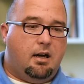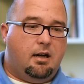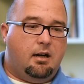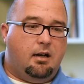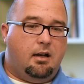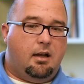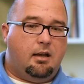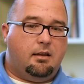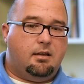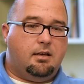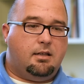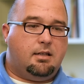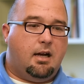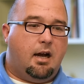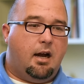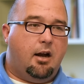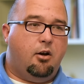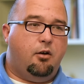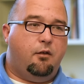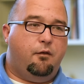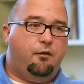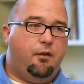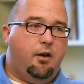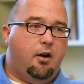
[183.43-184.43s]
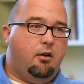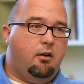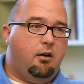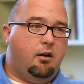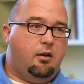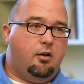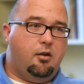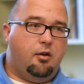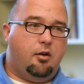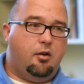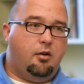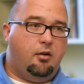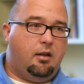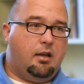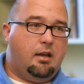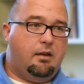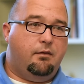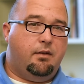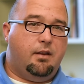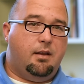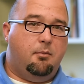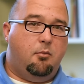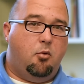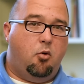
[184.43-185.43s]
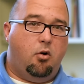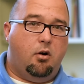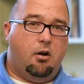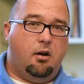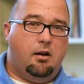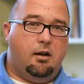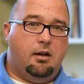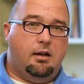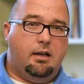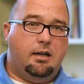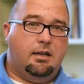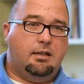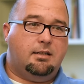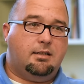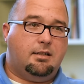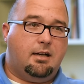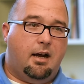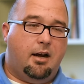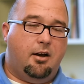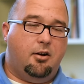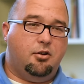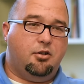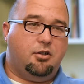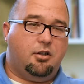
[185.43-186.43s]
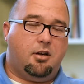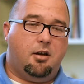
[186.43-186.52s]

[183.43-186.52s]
kind of like the tire fairy. You leave in the morning, it needs tires.